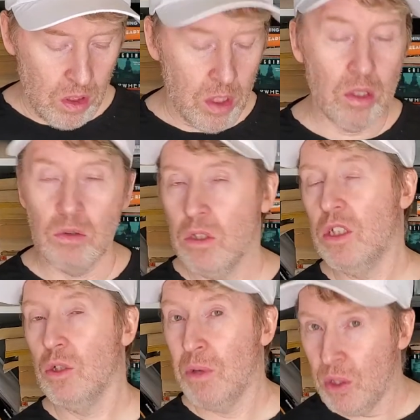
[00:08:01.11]
you know, you
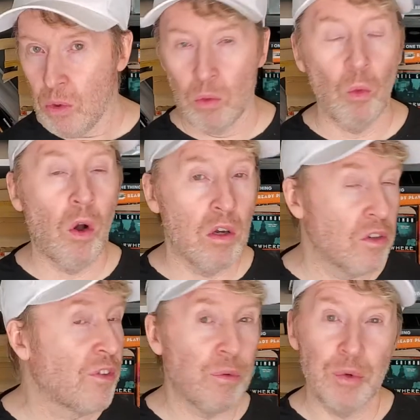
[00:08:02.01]
still might want to wander
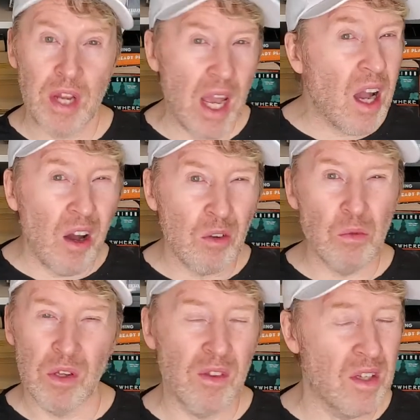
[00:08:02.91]
through town
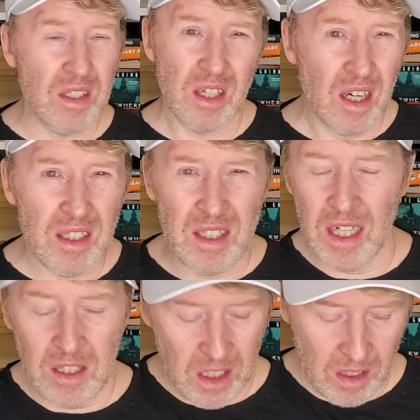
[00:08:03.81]
with this
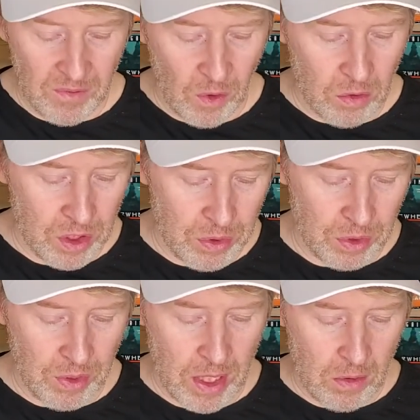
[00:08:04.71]
undead thing following you
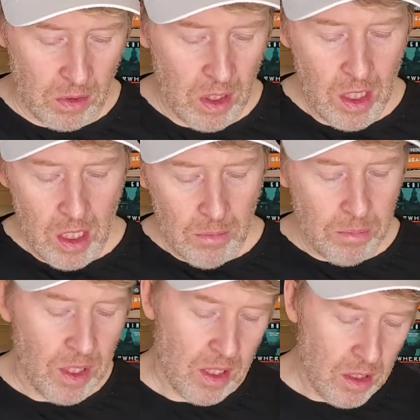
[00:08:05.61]
around,
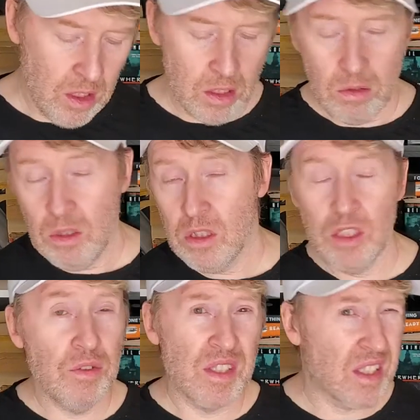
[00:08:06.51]
but, you know, you could
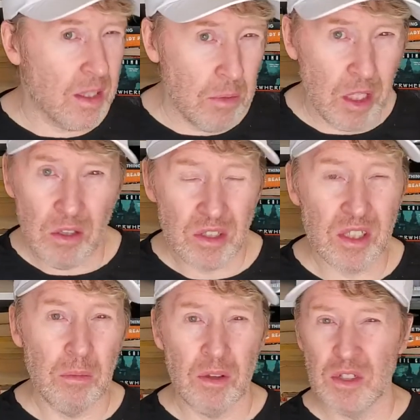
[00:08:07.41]
use Seeming or
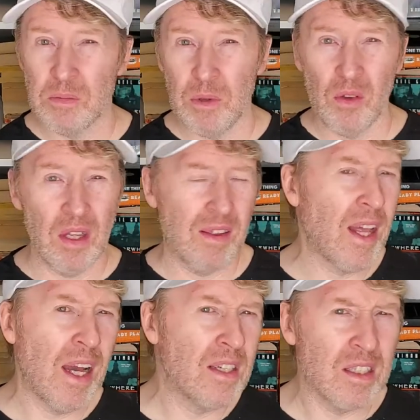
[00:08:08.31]
some other spell like
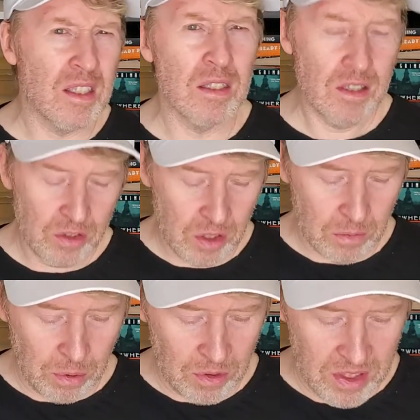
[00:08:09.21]
that to try to
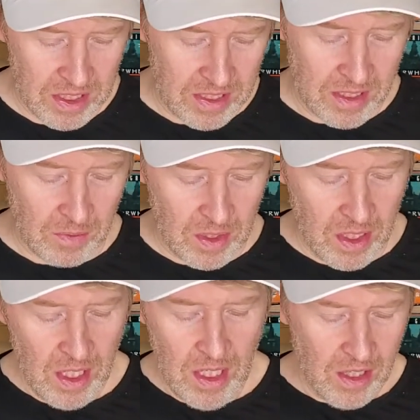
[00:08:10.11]
impersonate something.
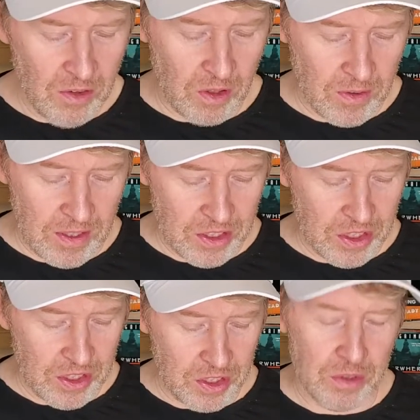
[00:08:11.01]
There are things you can
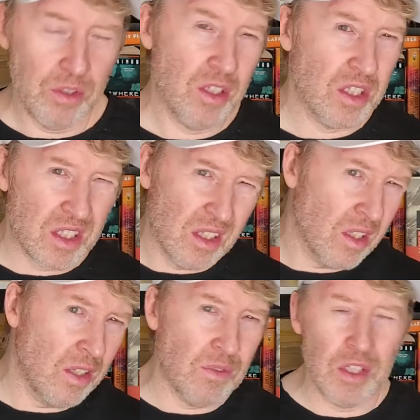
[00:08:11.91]
do. You can just
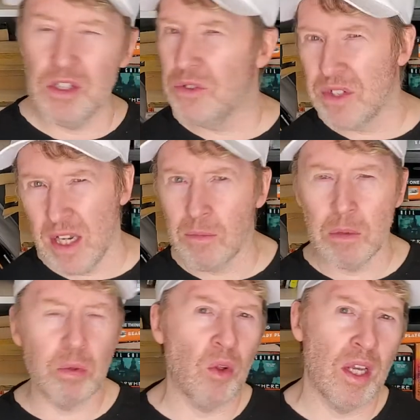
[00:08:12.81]
leave it in your
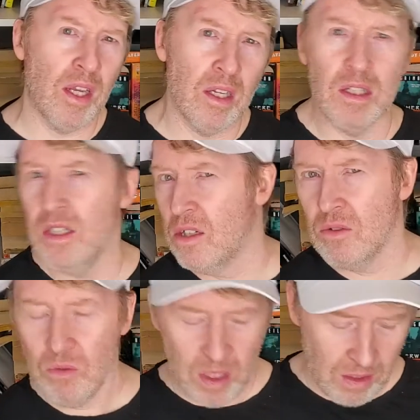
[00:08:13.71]
demi-plane, you know,
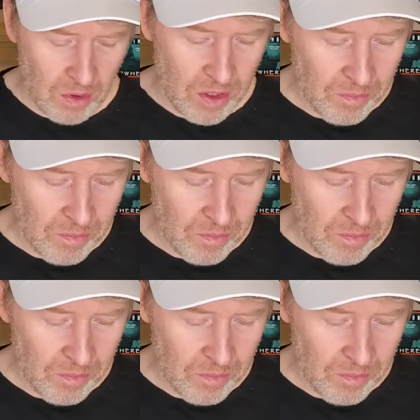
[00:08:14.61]
whatever.